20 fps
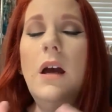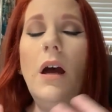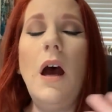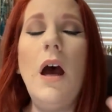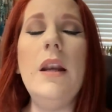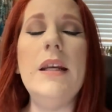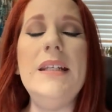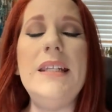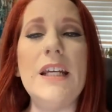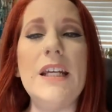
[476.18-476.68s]

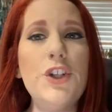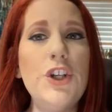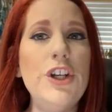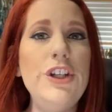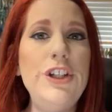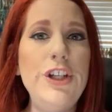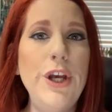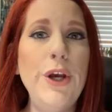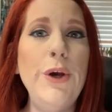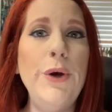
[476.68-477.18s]
An
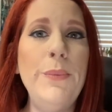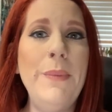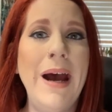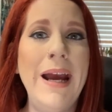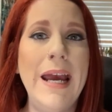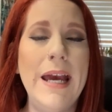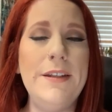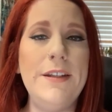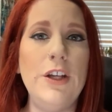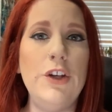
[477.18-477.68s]
addition to
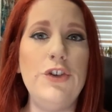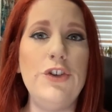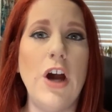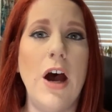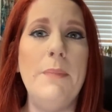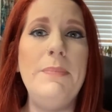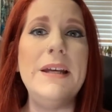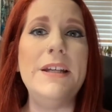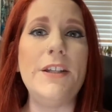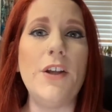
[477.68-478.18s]
my Etsy
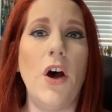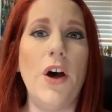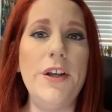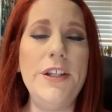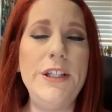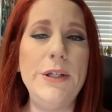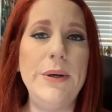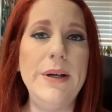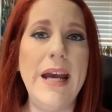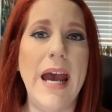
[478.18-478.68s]
shop is
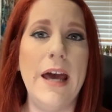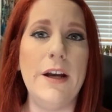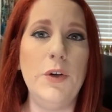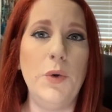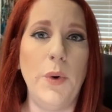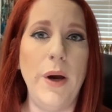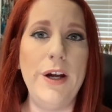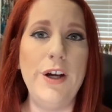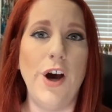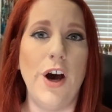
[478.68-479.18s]
also a
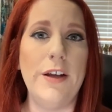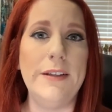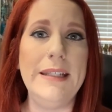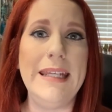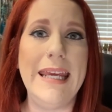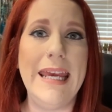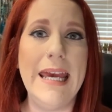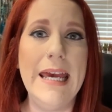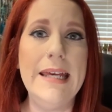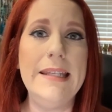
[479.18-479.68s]
category
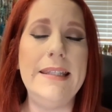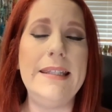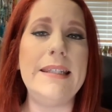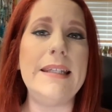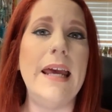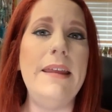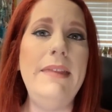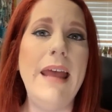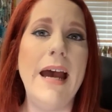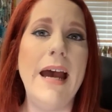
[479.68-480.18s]
called kits, and